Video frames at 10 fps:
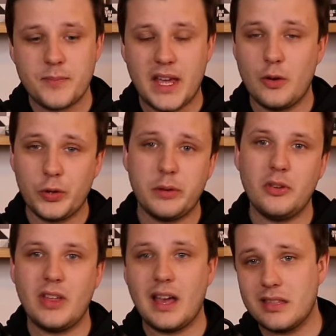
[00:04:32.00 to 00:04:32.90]
And
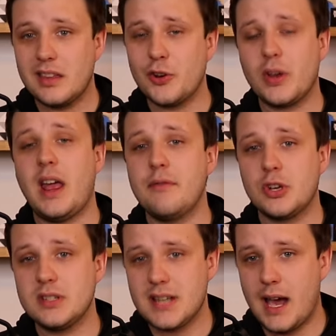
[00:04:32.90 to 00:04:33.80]
ultimately, I think you're going to have a
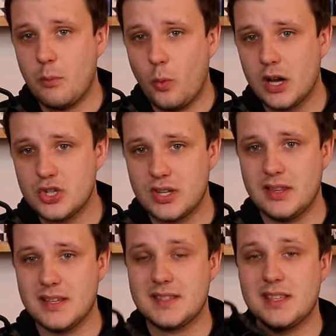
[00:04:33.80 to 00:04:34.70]
good time watching
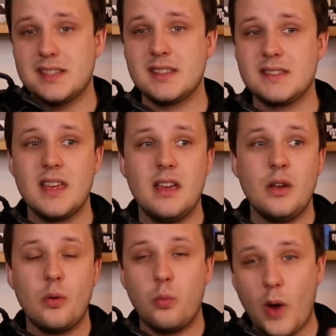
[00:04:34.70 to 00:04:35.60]
this. This is
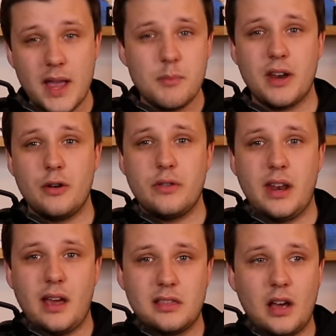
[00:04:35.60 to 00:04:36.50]
way better than
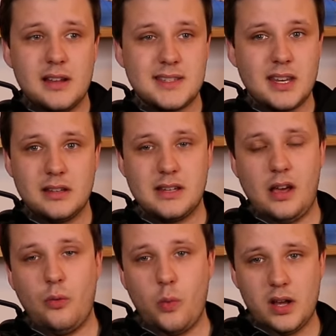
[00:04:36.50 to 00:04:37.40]
I thought
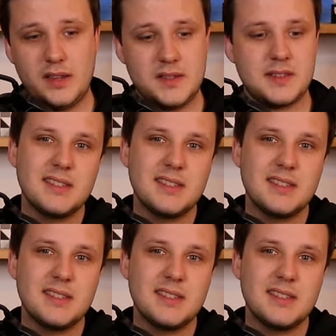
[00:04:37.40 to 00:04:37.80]
Citadel was.